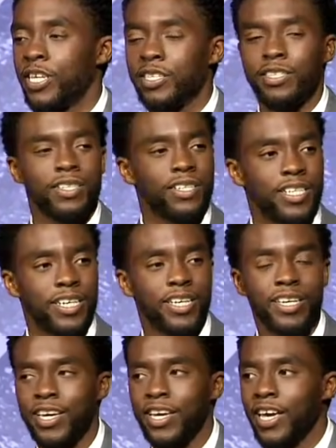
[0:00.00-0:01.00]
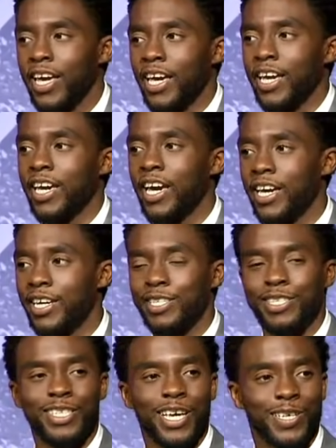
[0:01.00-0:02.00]
particularly
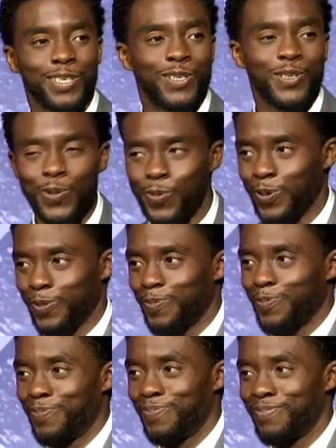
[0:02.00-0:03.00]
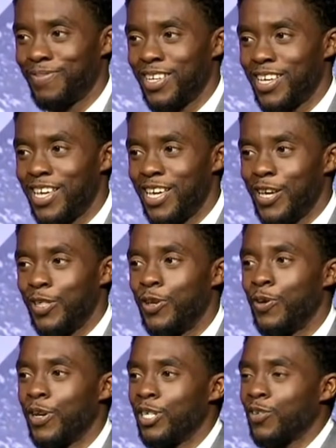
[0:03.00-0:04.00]
engaged as a student.
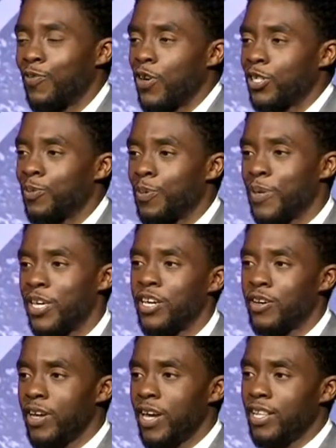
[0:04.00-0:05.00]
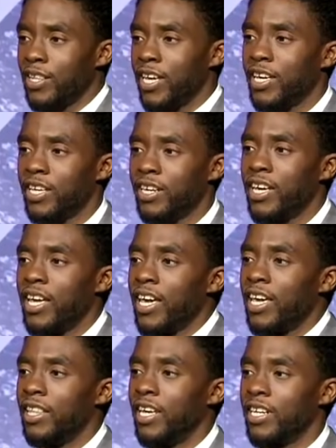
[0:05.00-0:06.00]
During his freshman year at Lincoln,
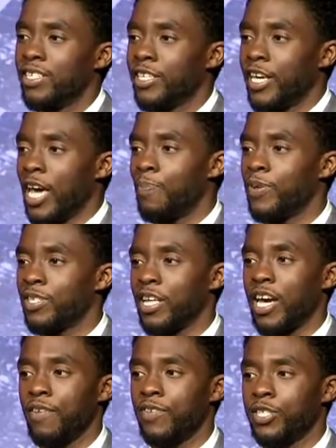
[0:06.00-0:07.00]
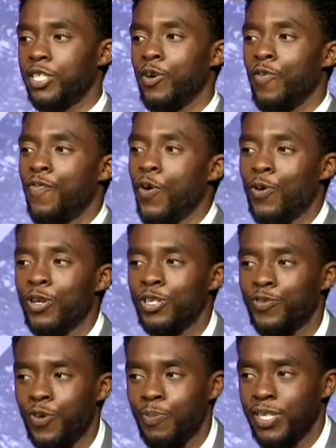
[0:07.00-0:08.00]
he let his campus life steal
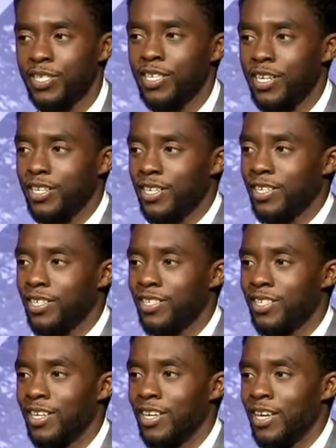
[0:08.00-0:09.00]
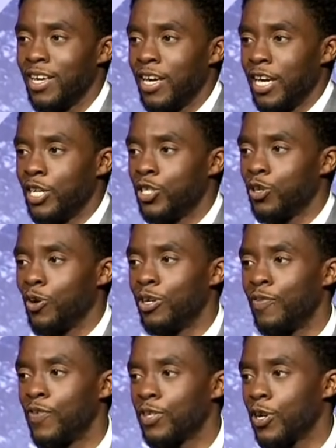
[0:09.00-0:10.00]
focus from his studies. He
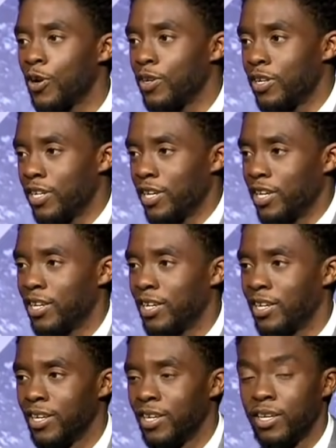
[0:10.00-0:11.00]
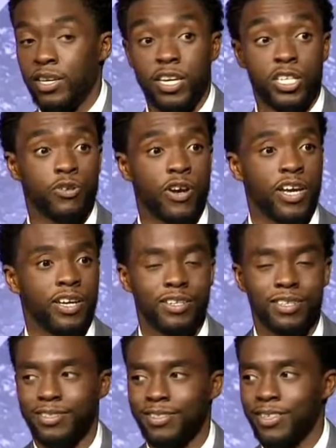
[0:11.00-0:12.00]
joined a fraternity. He
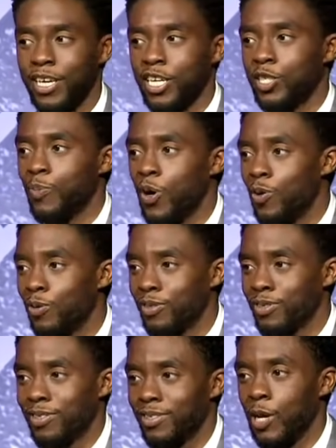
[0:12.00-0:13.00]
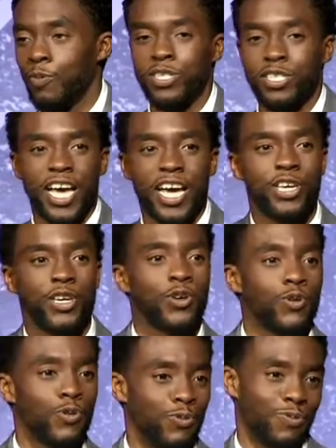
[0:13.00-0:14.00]
drank. He smoked. He was like
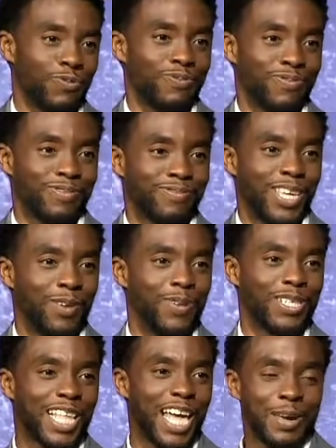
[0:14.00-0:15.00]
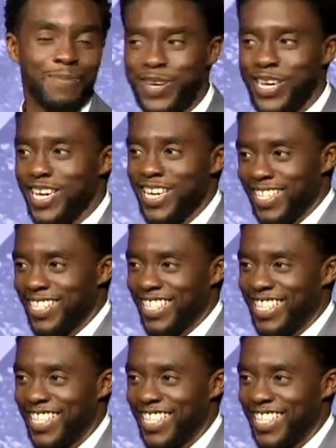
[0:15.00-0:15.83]
you. He was like me.